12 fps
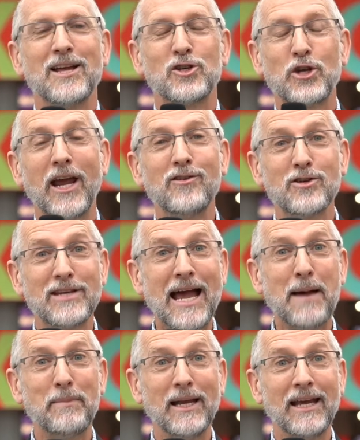Change is
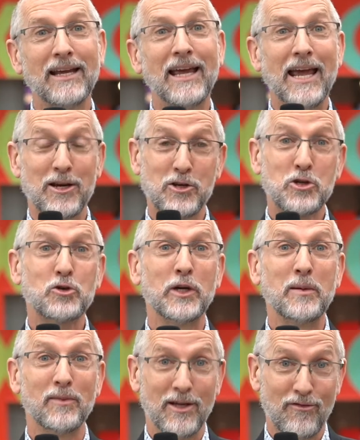happening
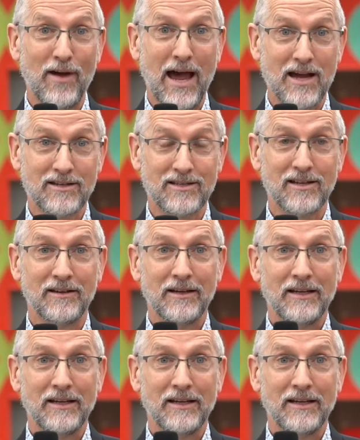extremely fast.